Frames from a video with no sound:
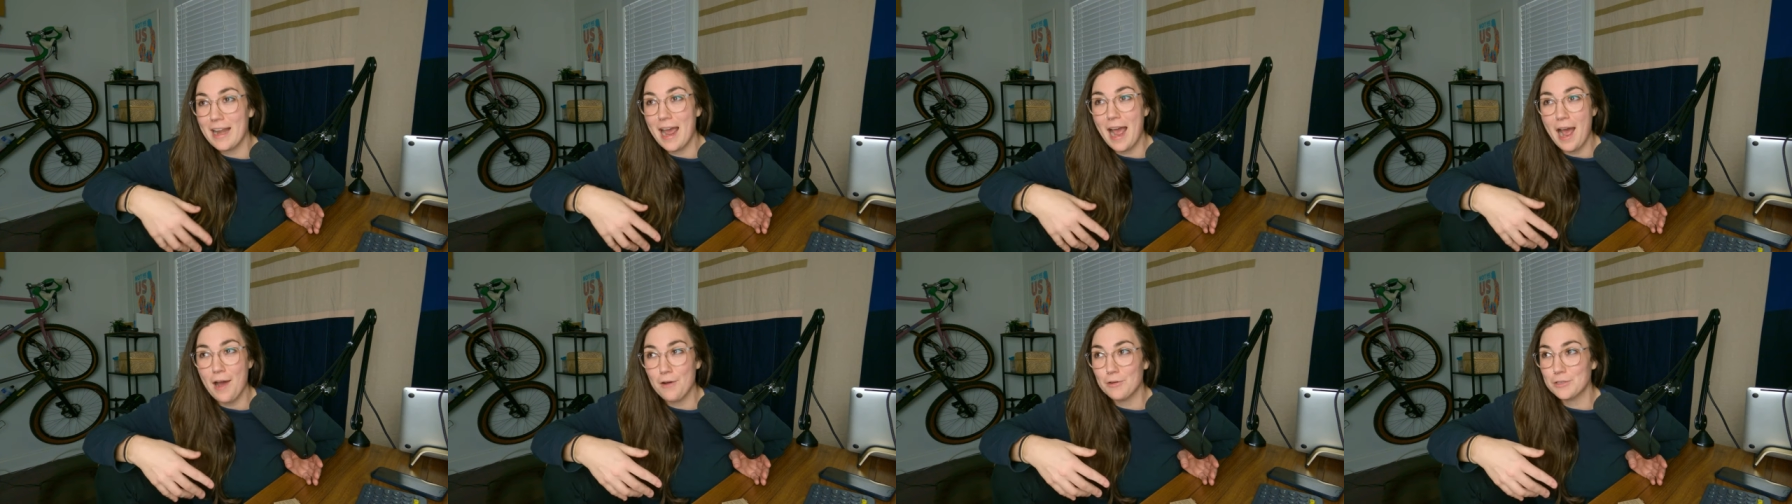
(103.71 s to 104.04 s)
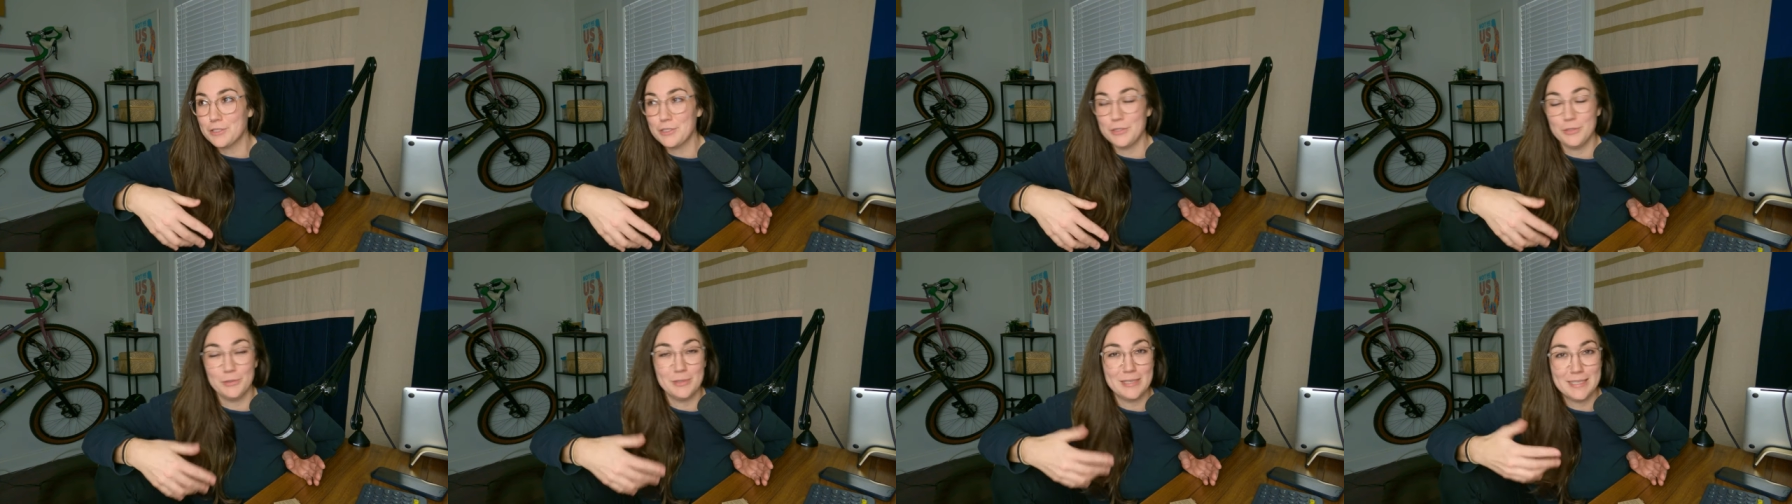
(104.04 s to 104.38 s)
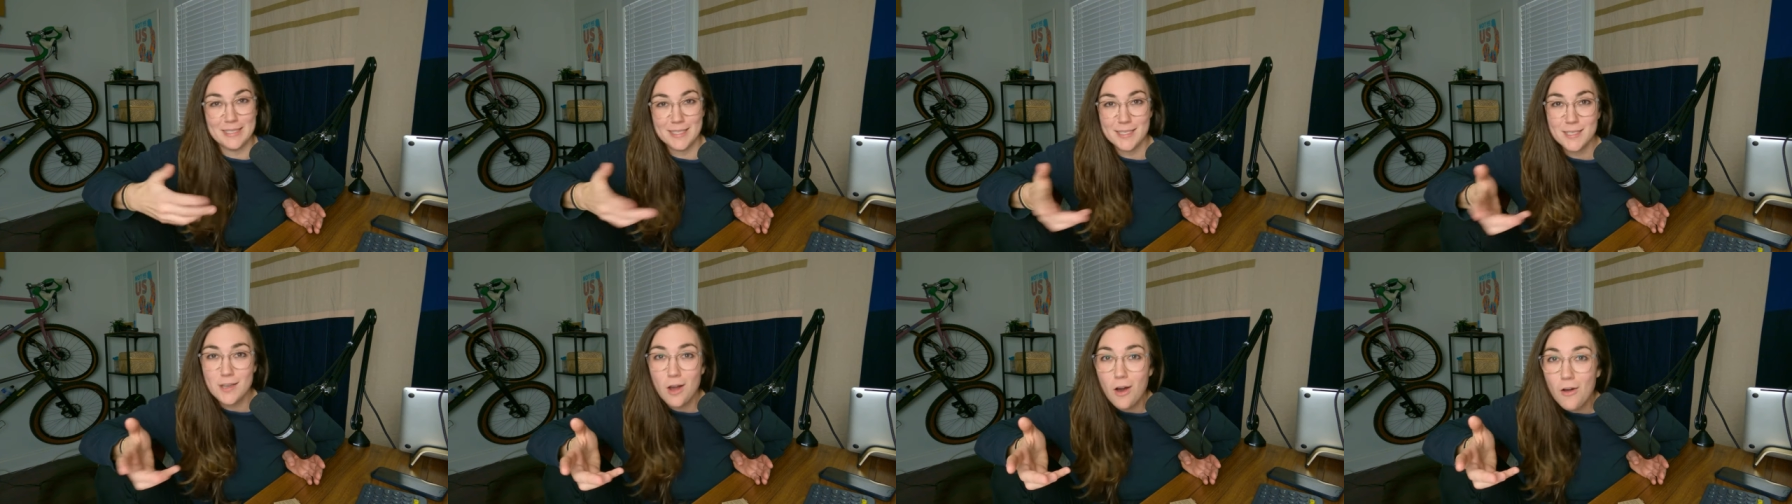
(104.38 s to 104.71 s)
how to
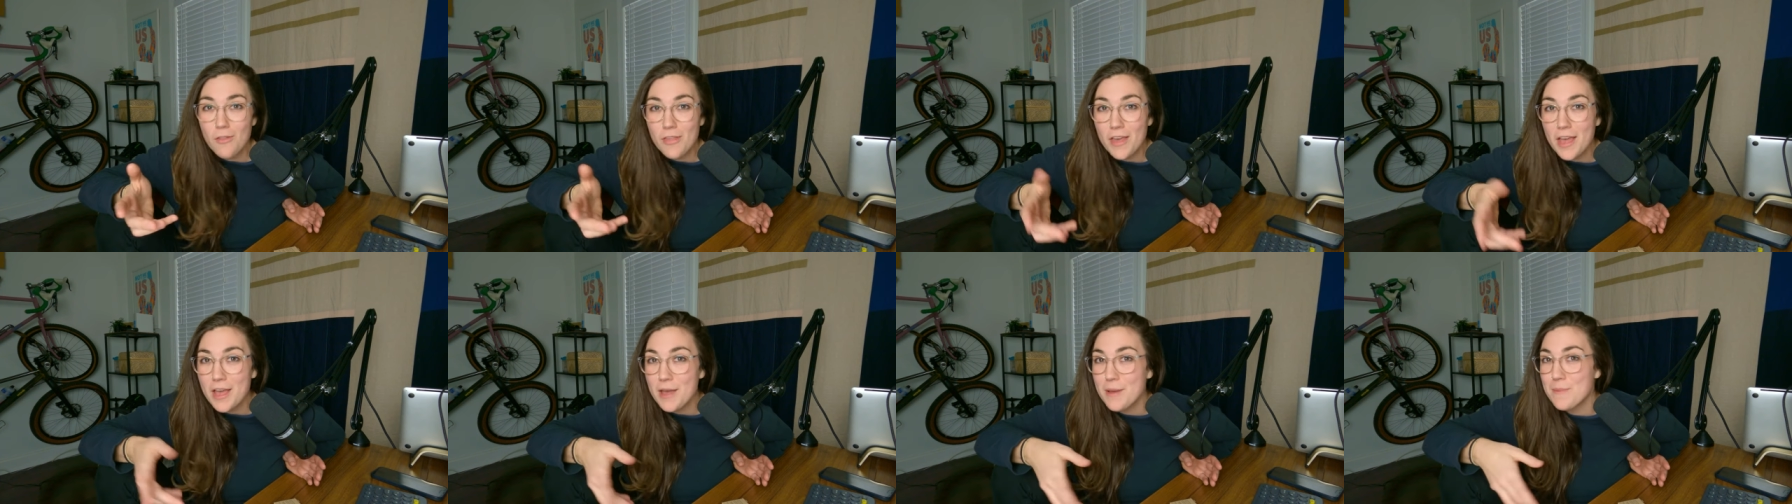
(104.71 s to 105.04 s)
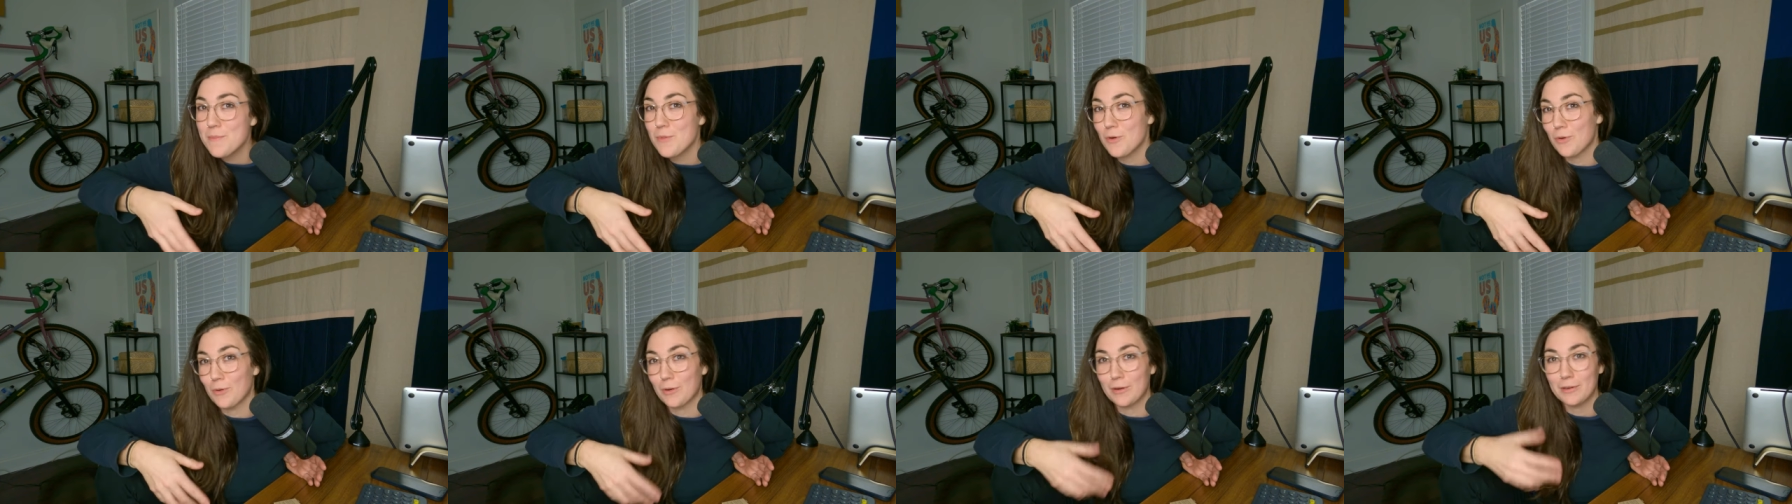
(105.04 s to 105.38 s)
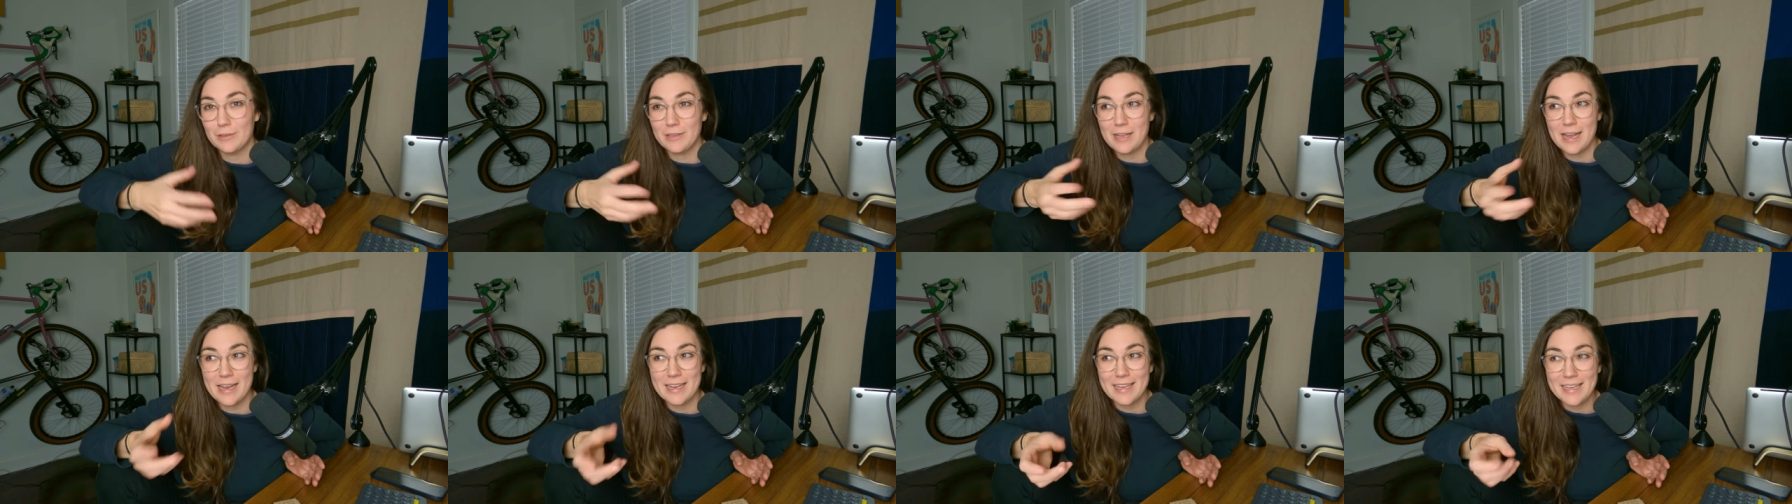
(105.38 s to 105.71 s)
install them or
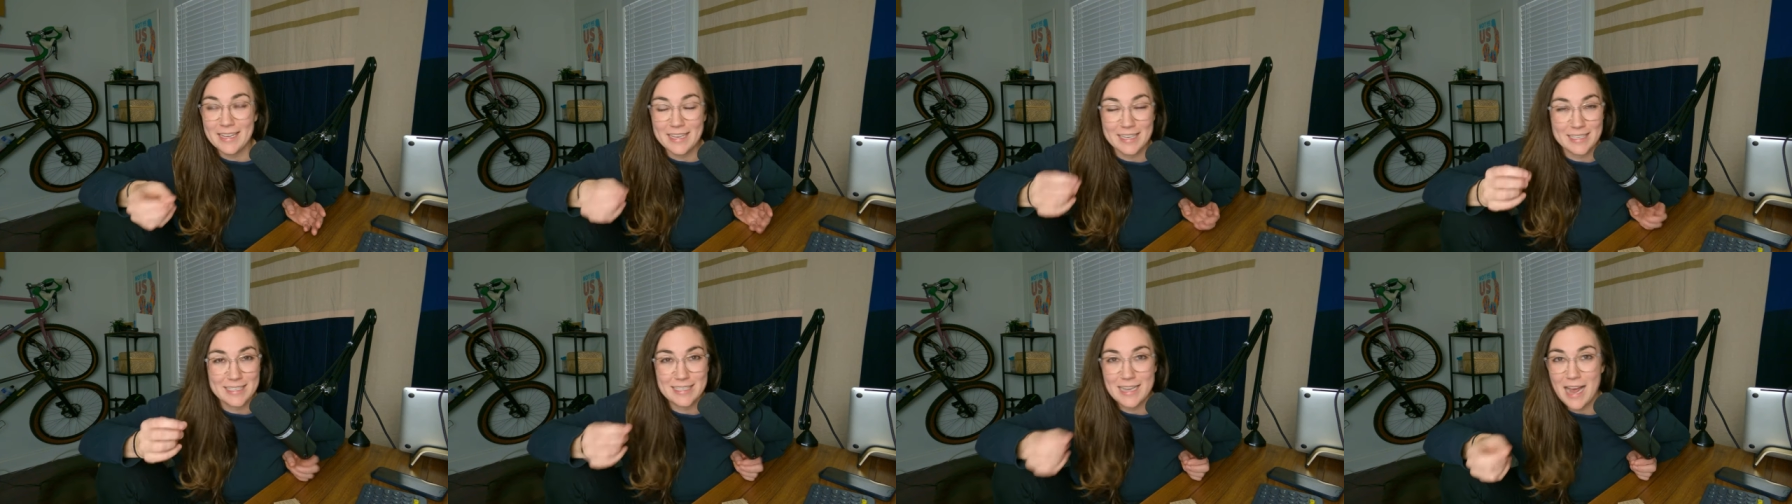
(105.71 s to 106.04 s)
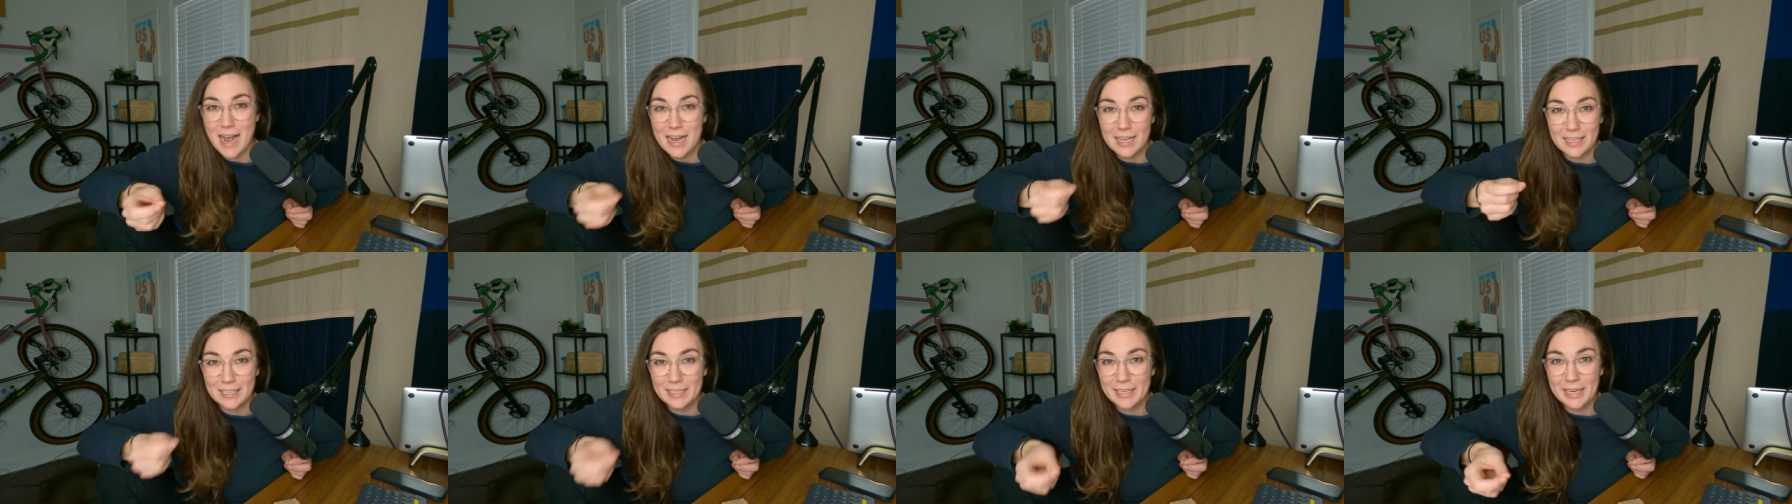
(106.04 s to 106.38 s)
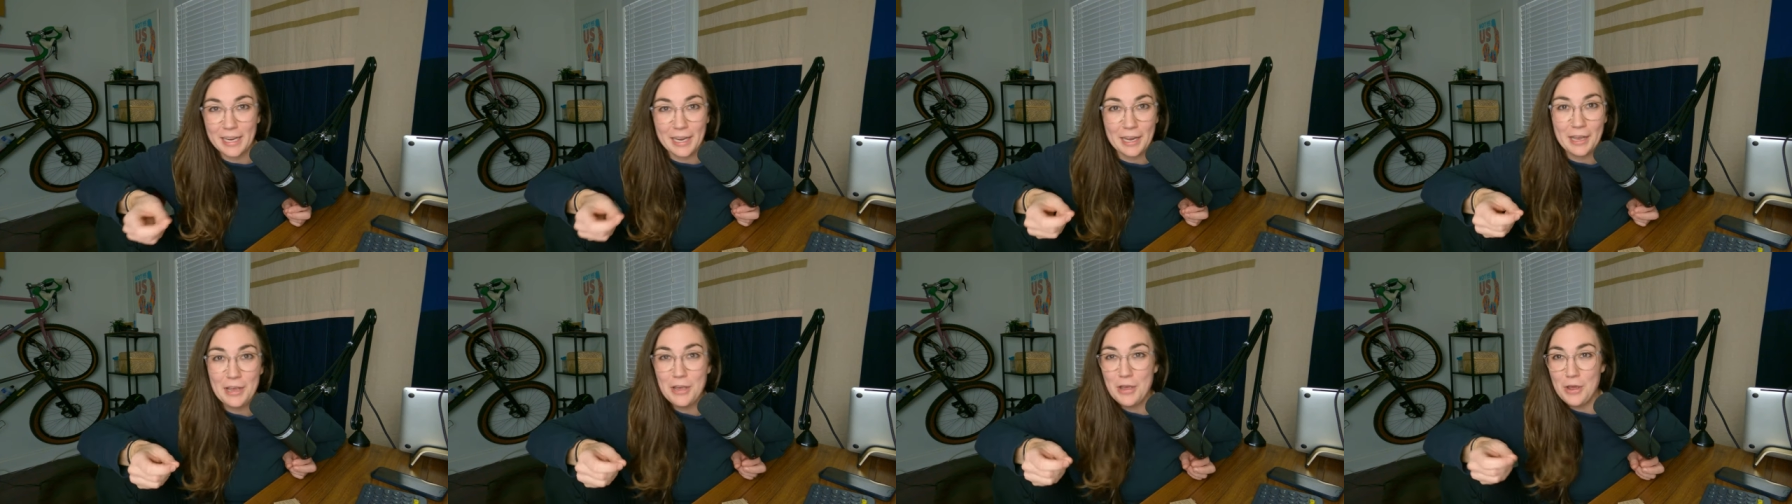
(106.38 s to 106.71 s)
like
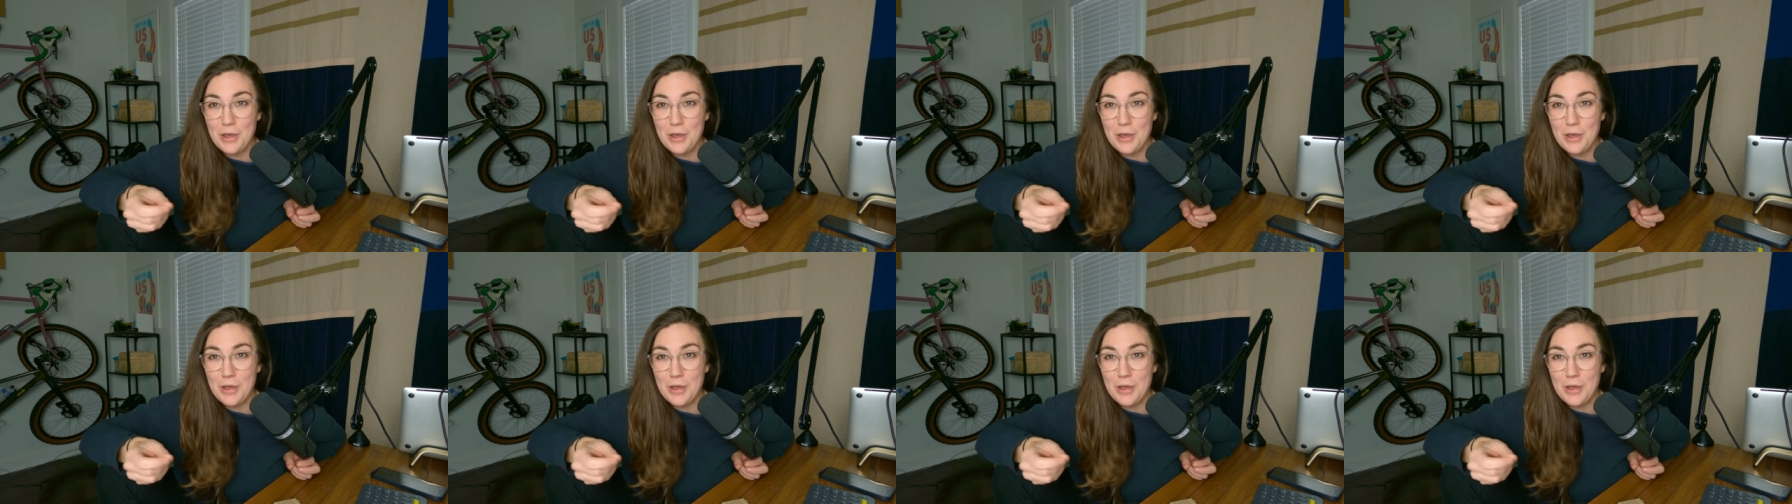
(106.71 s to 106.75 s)
exactly